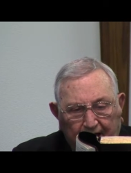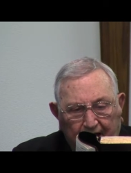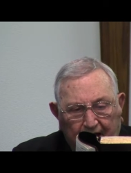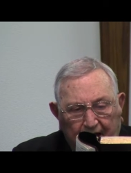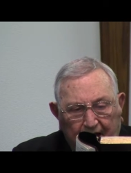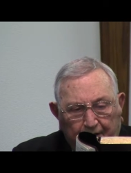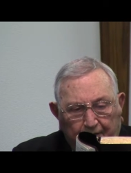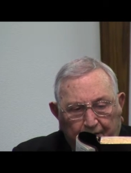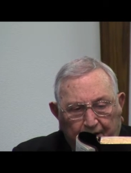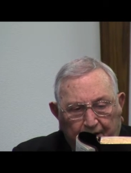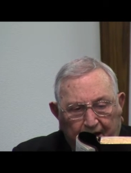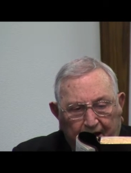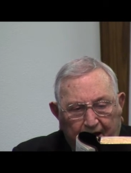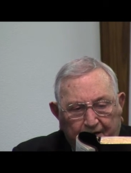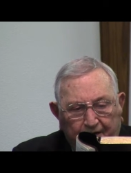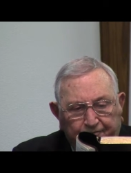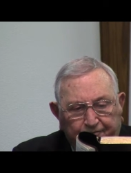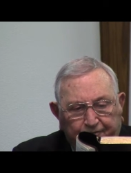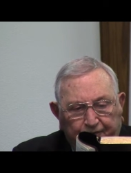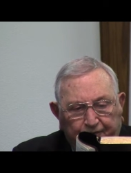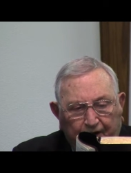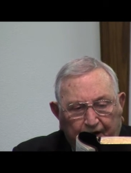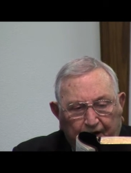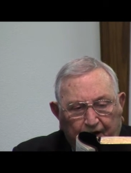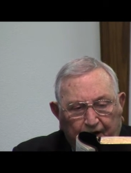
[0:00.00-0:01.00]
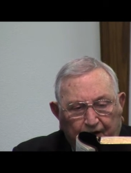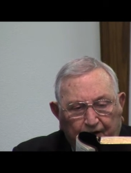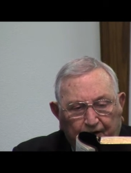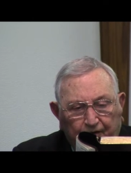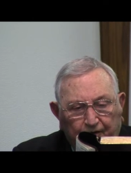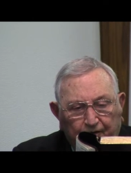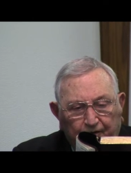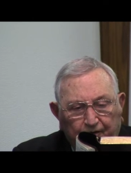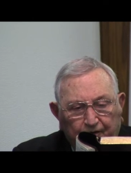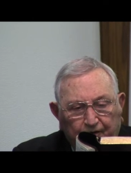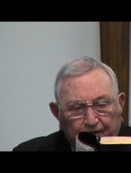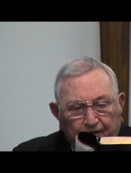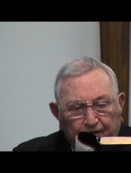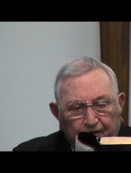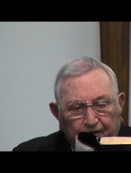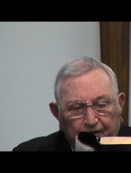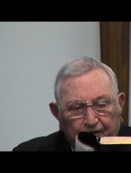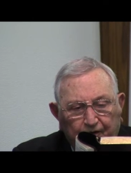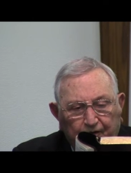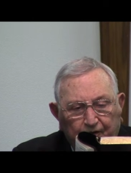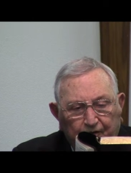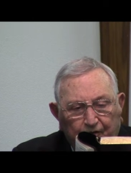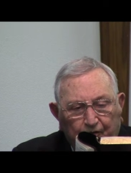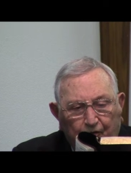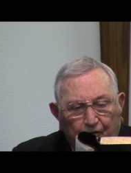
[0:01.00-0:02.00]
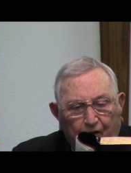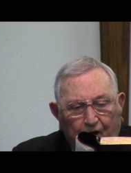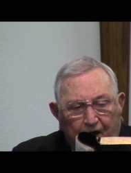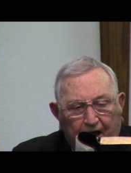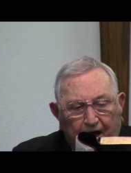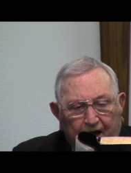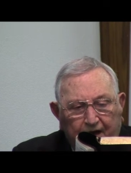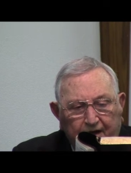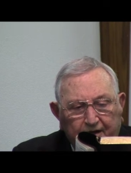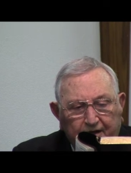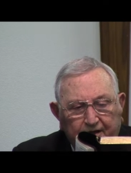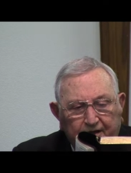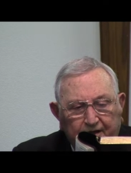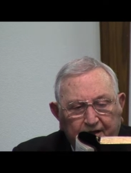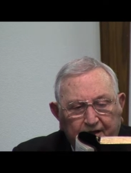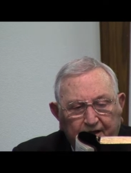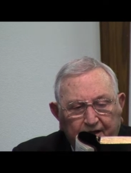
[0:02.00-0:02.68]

I will not fear what